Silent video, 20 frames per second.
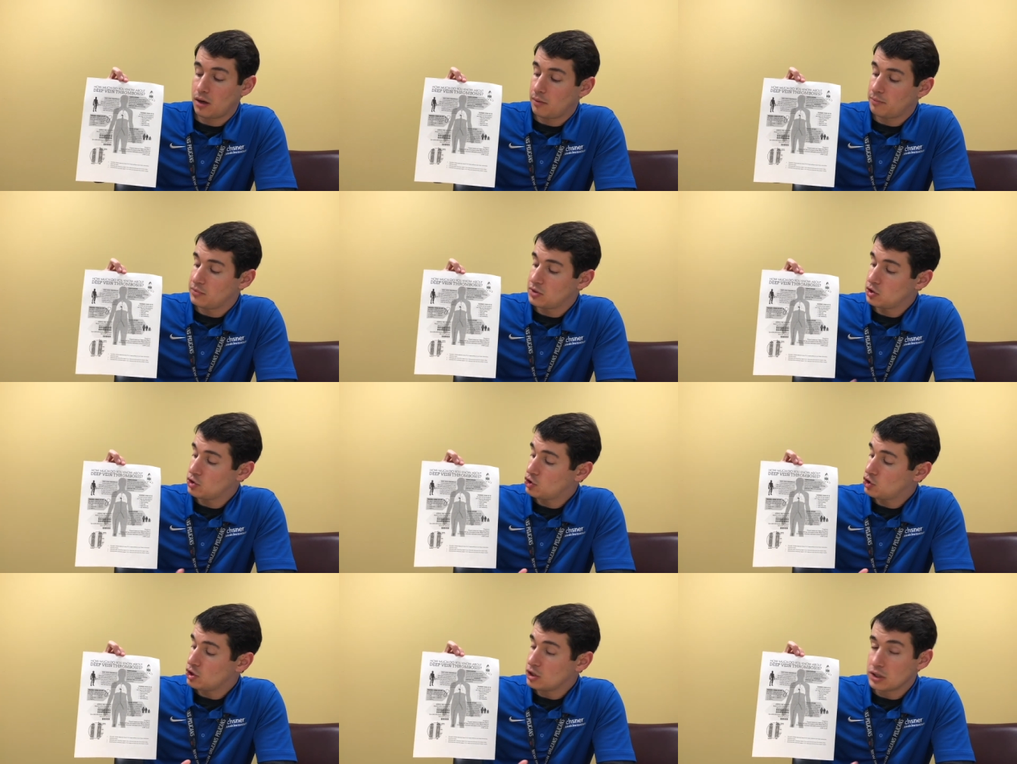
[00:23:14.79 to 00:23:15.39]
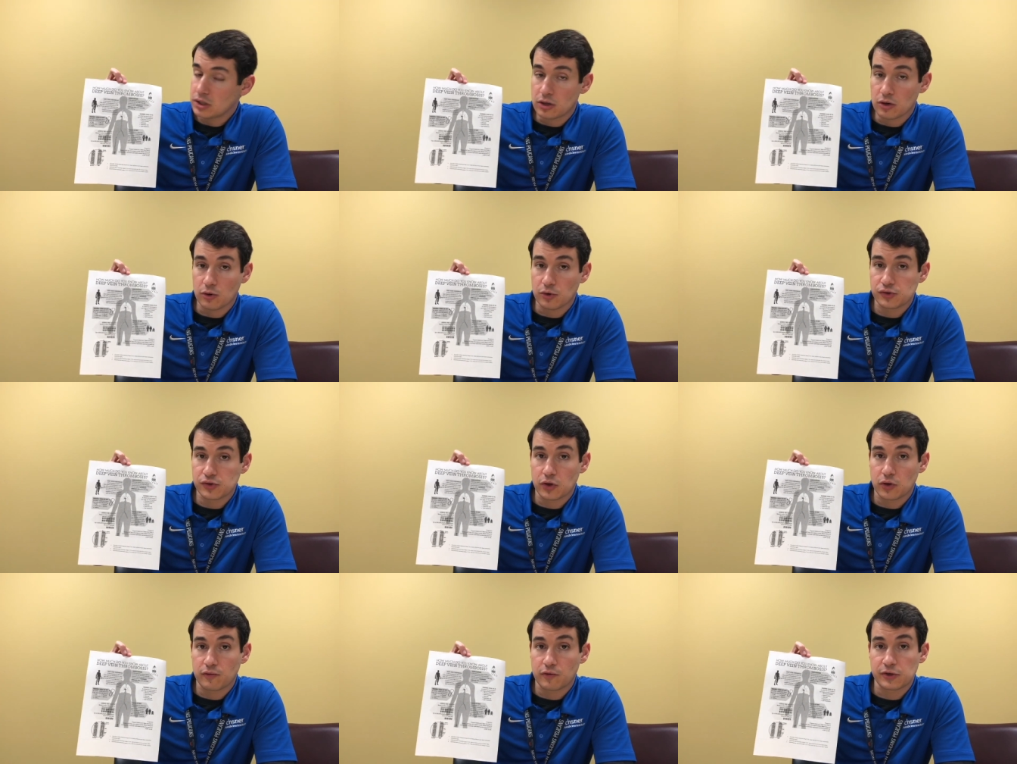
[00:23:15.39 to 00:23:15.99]
This sheet goes
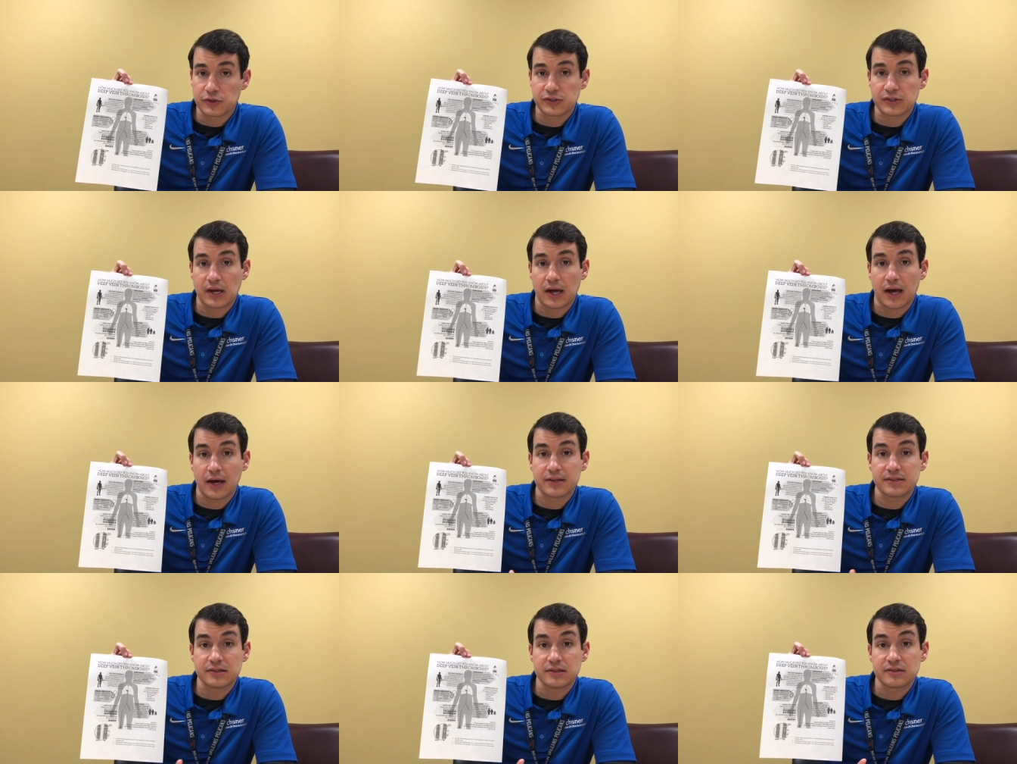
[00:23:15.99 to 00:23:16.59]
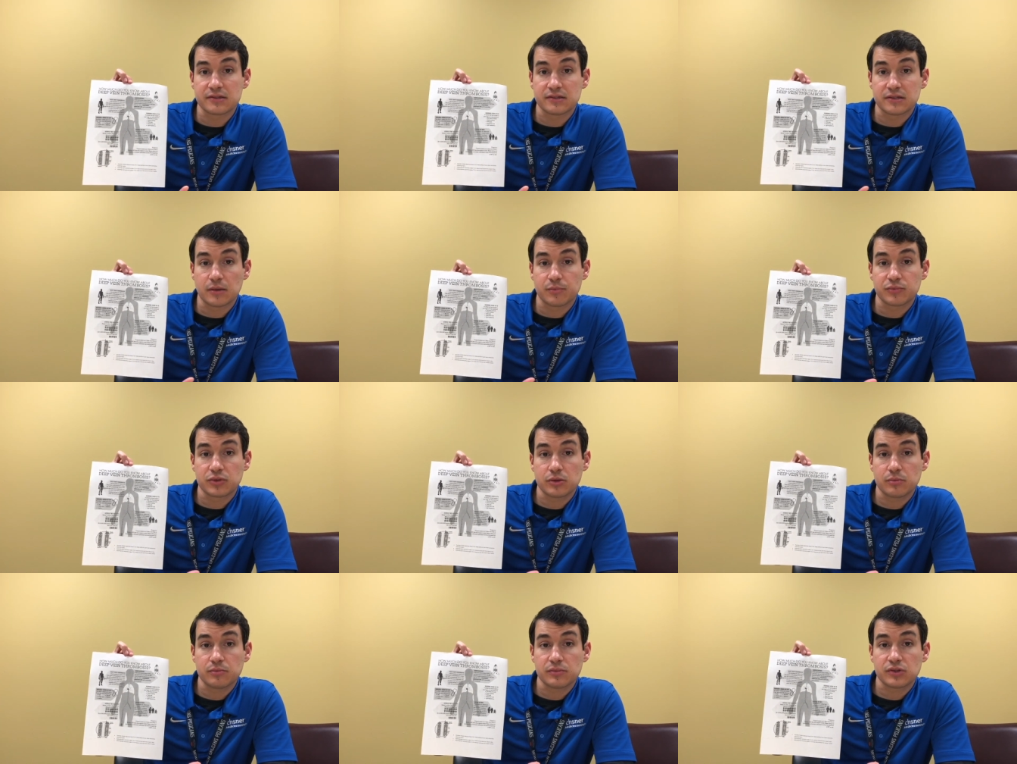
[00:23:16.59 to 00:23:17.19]
over signs and
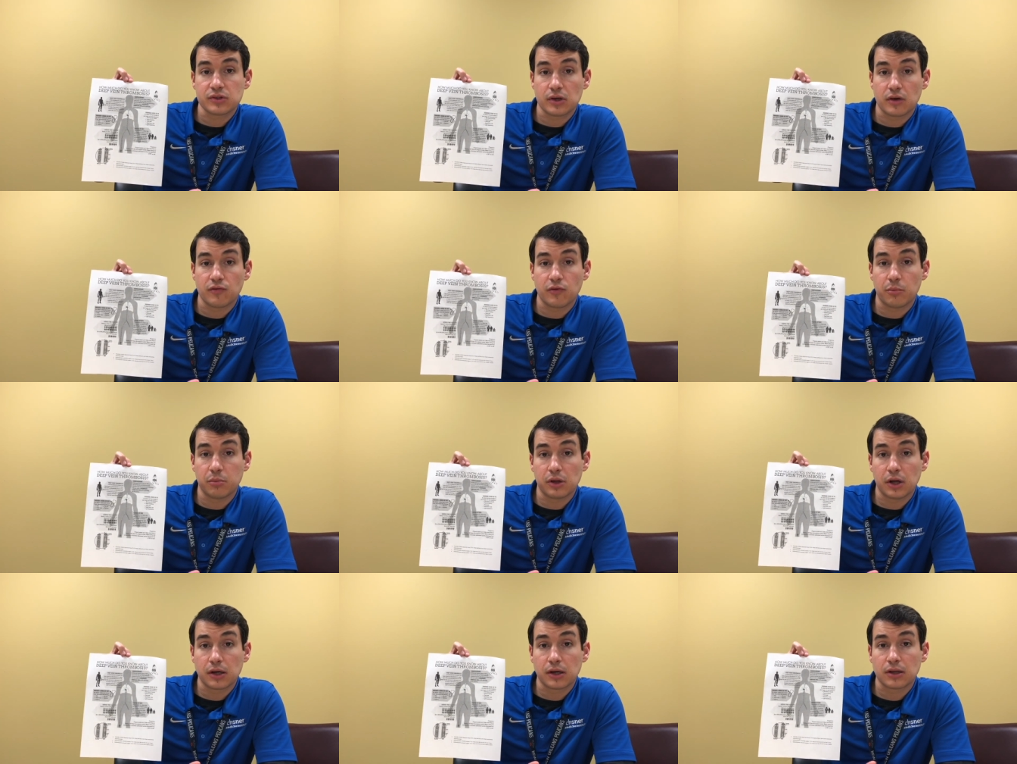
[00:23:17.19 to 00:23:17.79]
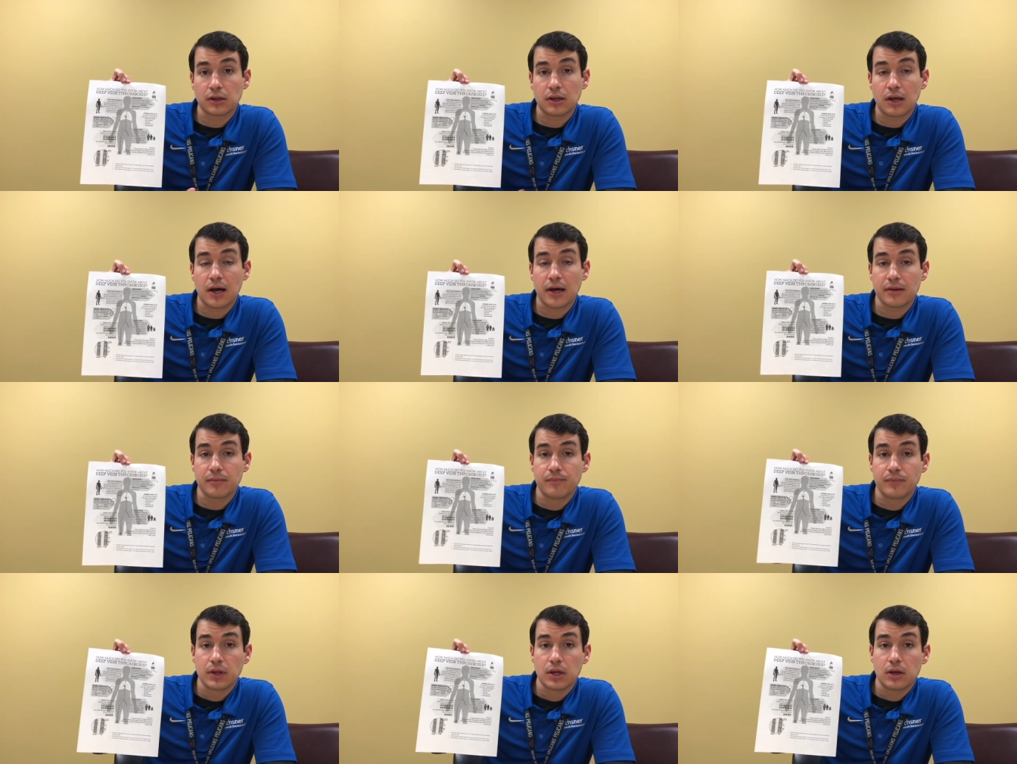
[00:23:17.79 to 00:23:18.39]
symptoms of a blood clot.